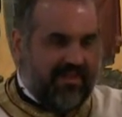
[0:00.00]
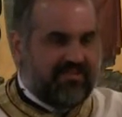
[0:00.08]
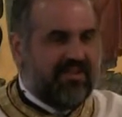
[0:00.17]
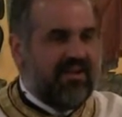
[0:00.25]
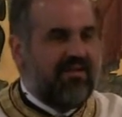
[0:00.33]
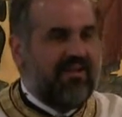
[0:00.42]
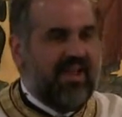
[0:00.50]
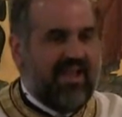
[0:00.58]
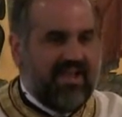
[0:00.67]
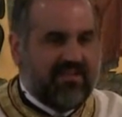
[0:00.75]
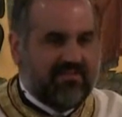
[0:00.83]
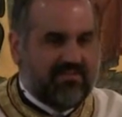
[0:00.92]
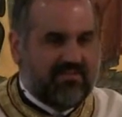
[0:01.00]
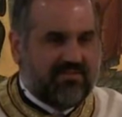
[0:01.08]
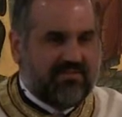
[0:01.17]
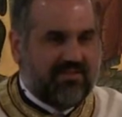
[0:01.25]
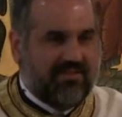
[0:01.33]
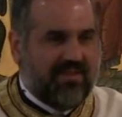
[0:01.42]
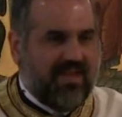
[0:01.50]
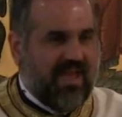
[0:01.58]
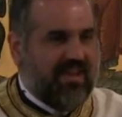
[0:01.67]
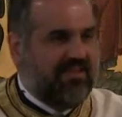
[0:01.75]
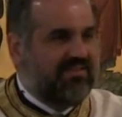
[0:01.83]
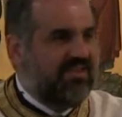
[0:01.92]
It's in our hands,
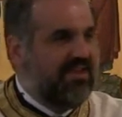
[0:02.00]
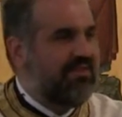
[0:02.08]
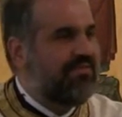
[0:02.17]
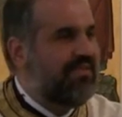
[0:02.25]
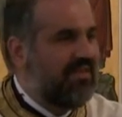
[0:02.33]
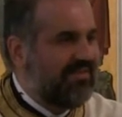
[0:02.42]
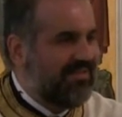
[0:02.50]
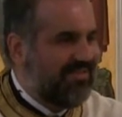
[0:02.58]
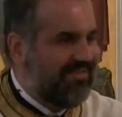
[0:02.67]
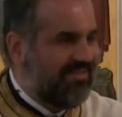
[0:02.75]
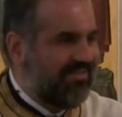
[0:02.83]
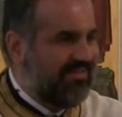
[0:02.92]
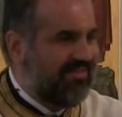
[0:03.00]
and it's in our feet.